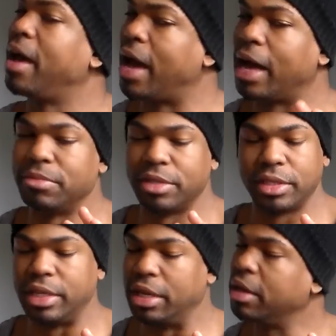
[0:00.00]
I'm
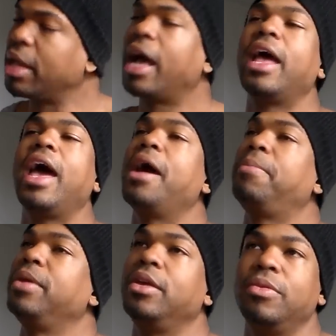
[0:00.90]
still not
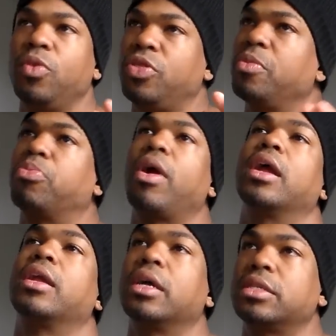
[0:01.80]
happy with the
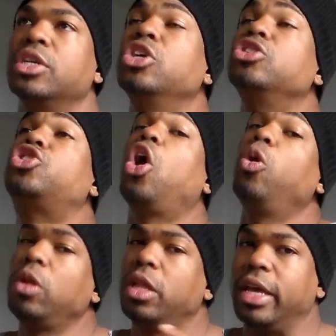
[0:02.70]
product
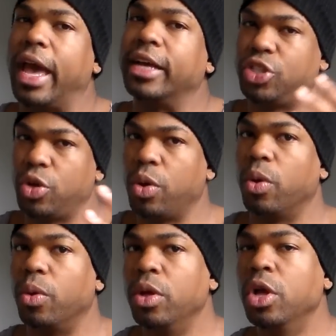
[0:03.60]
totally as a
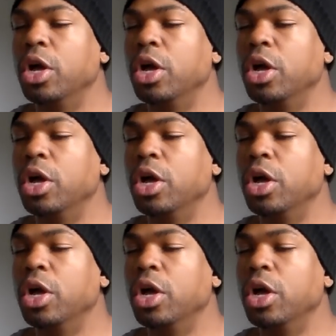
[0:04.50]
whole.